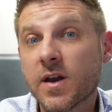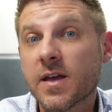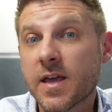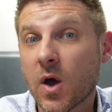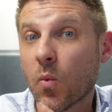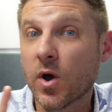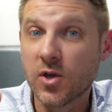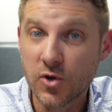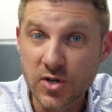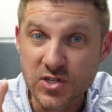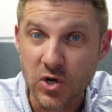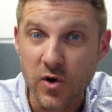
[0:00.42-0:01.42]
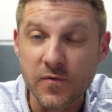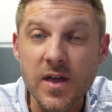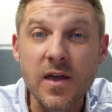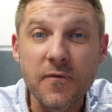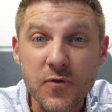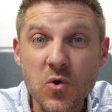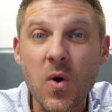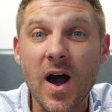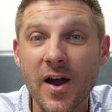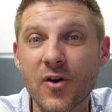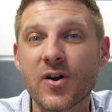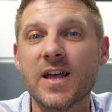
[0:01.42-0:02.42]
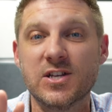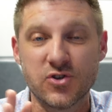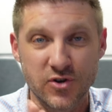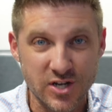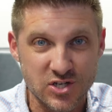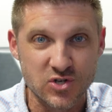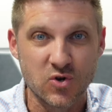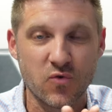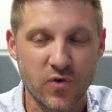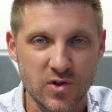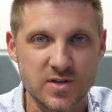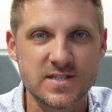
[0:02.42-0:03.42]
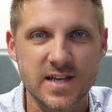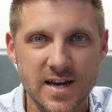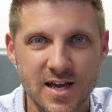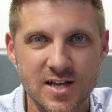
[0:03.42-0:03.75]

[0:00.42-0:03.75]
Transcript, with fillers: gonna get what you deserve if you hire a traditional real estate